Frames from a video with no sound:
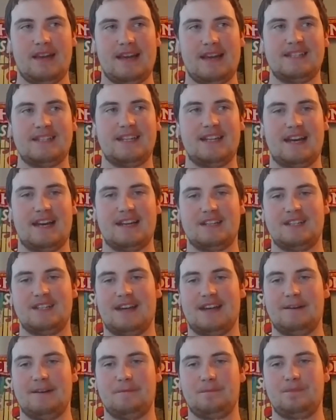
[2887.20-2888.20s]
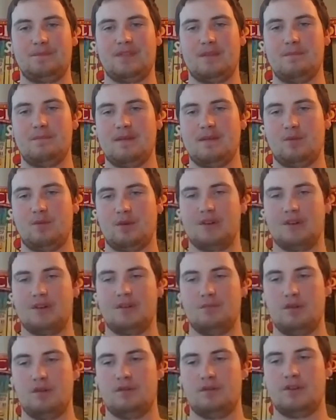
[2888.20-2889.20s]
Casey Neistat made me want
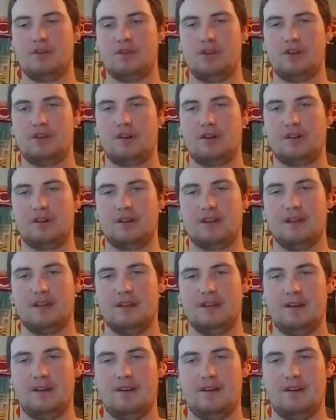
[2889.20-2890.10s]
to move to New York.